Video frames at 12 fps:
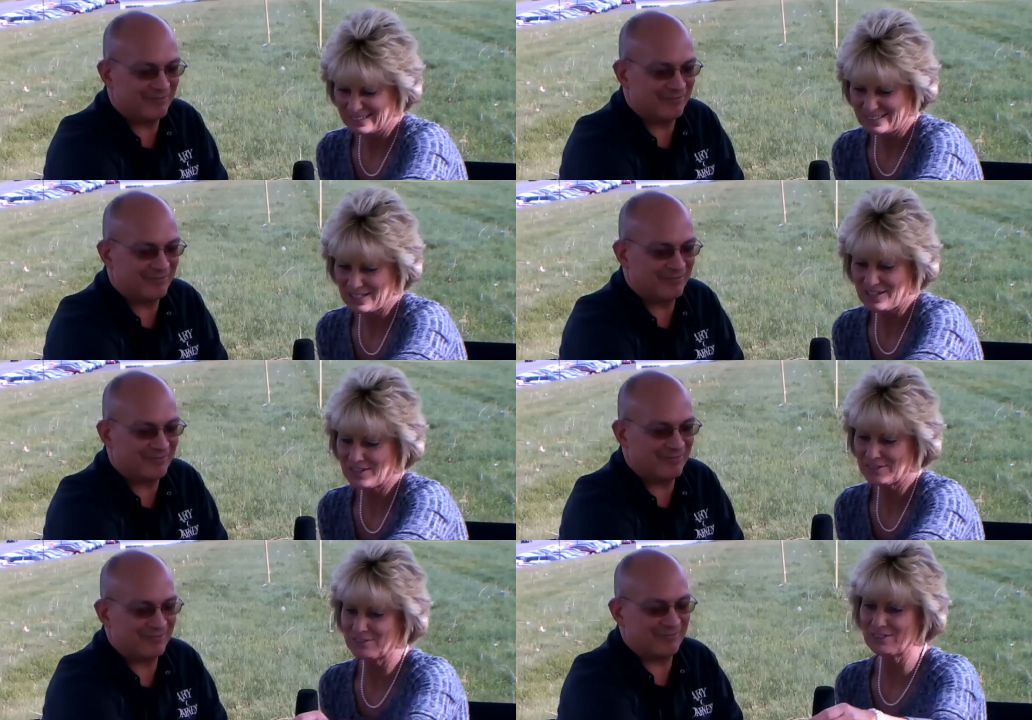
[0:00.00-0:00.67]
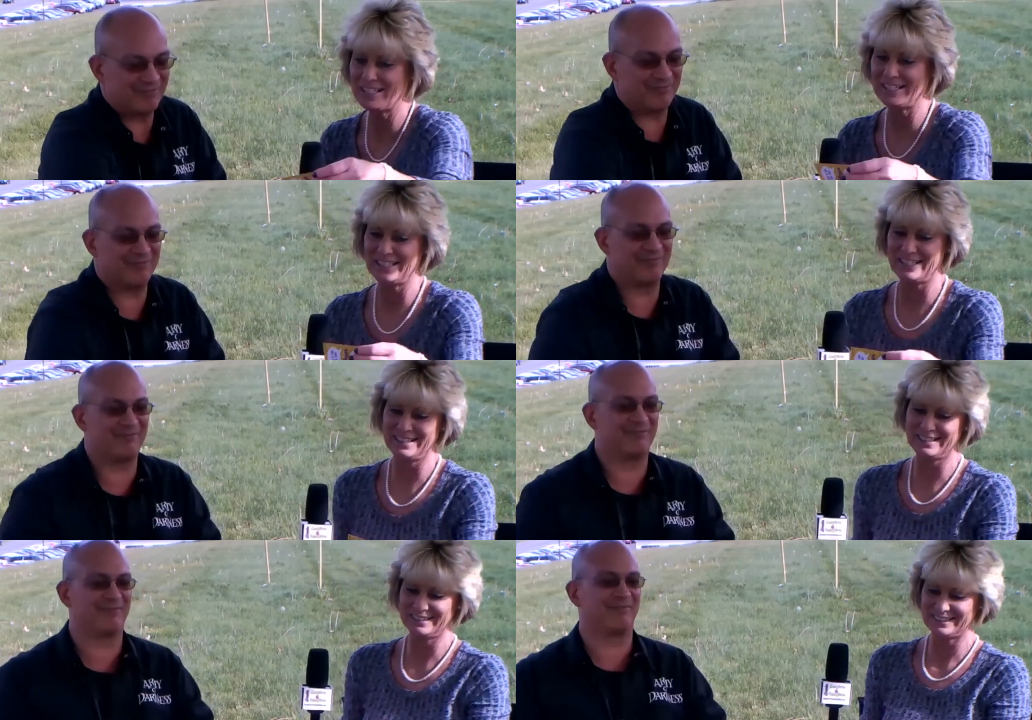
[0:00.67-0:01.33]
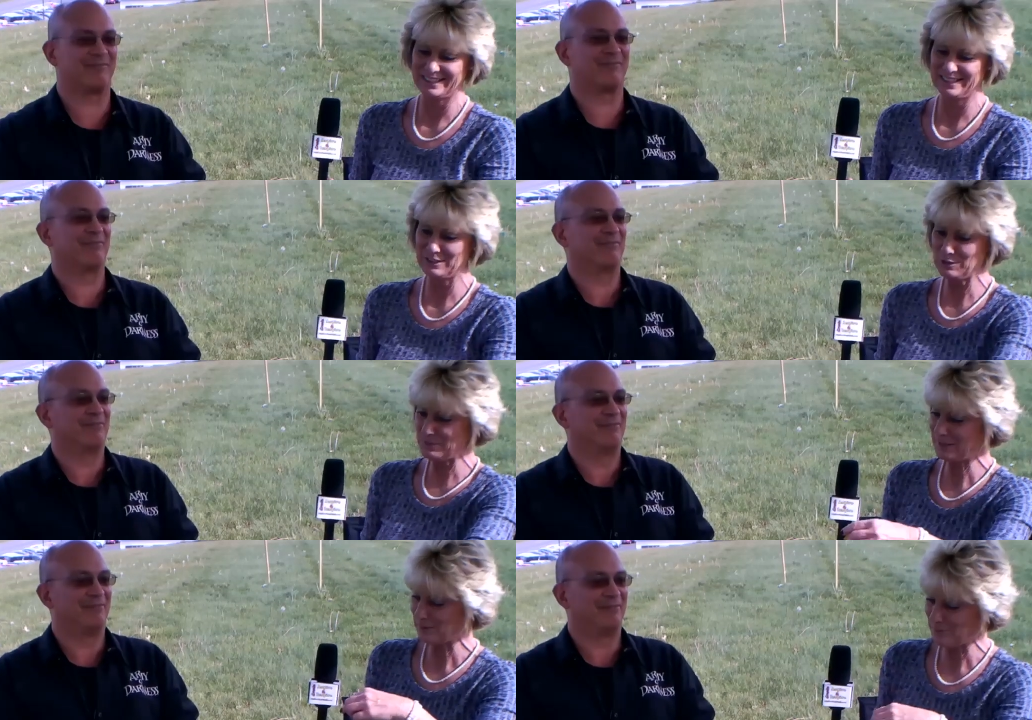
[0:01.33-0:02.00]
Speaker 1: All righty. You pick